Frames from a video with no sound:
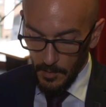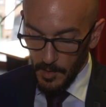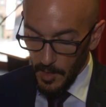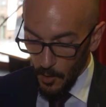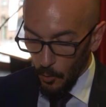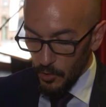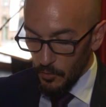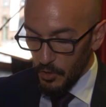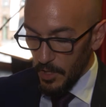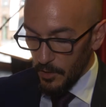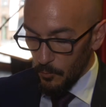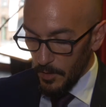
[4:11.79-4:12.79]
They also
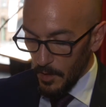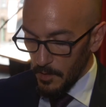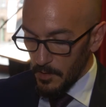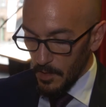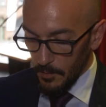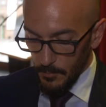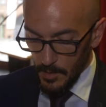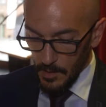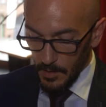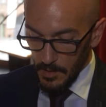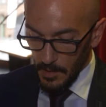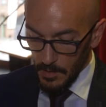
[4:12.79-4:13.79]
shared with us some
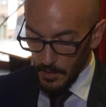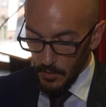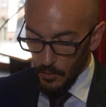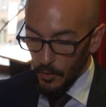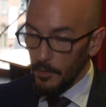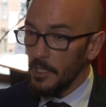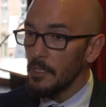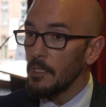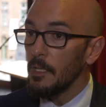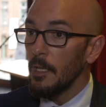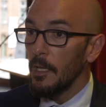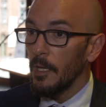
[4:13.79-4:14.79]
success
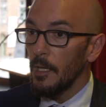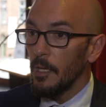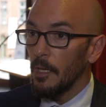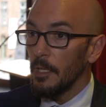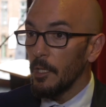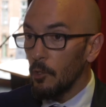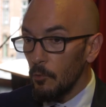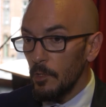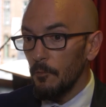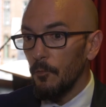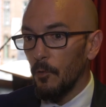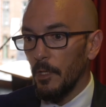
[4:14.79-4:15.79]
stories,
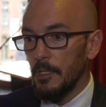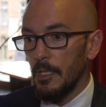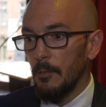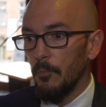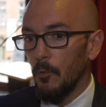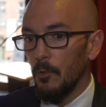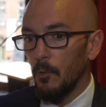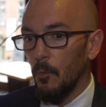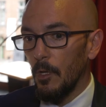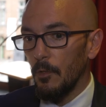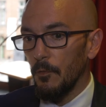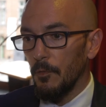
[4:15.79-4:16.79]
including, for example, the
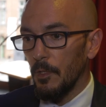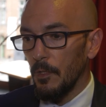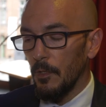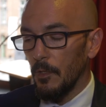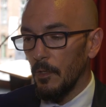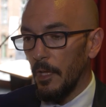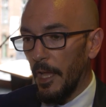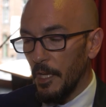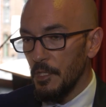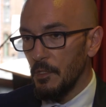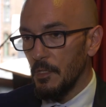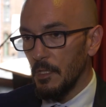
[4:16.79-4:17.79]
one of the
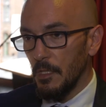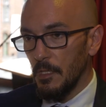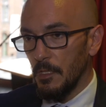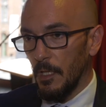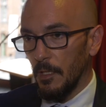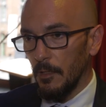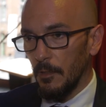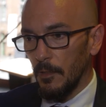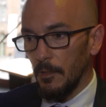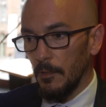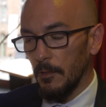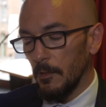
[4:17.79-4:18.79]
agencies,
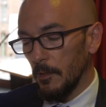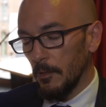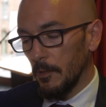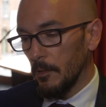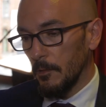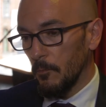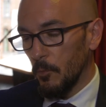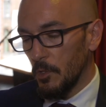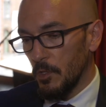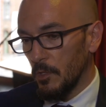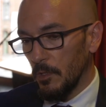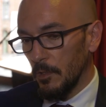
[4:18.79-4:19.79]
and
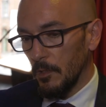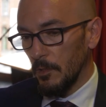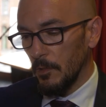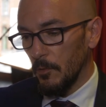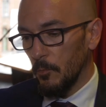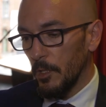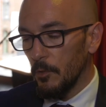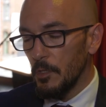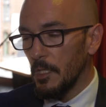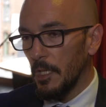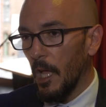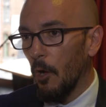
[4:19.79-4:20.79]
which we could
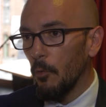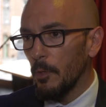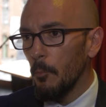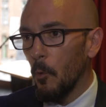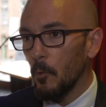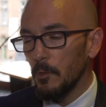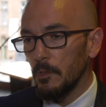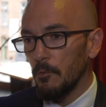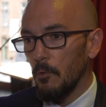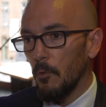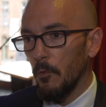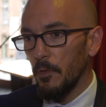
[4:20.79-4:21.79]
see how important the
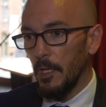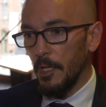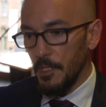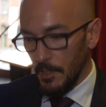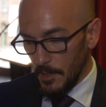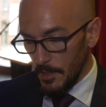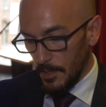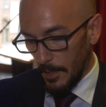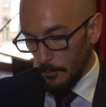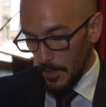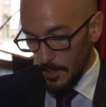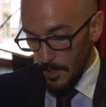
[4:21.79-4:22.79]
role of the agencies
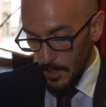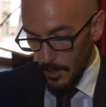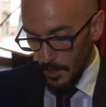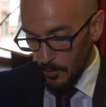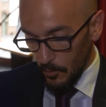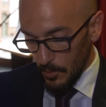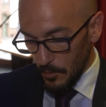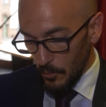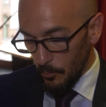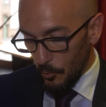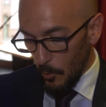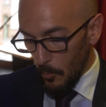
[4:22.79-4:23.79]
can be in order
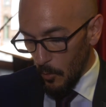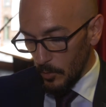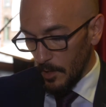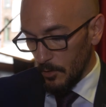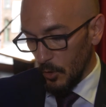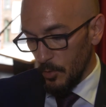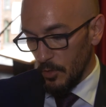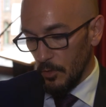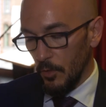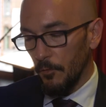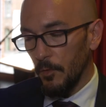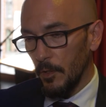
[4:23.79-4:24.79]
to promote the
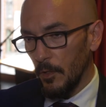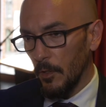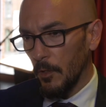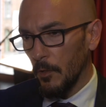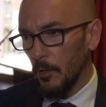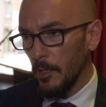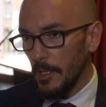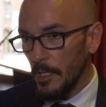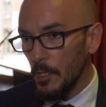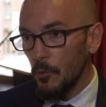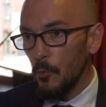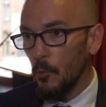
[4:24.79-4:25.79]
adoption of
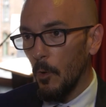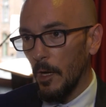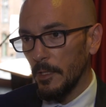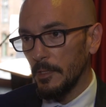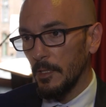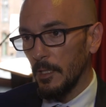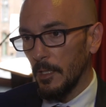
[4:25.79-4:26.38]
EU-wide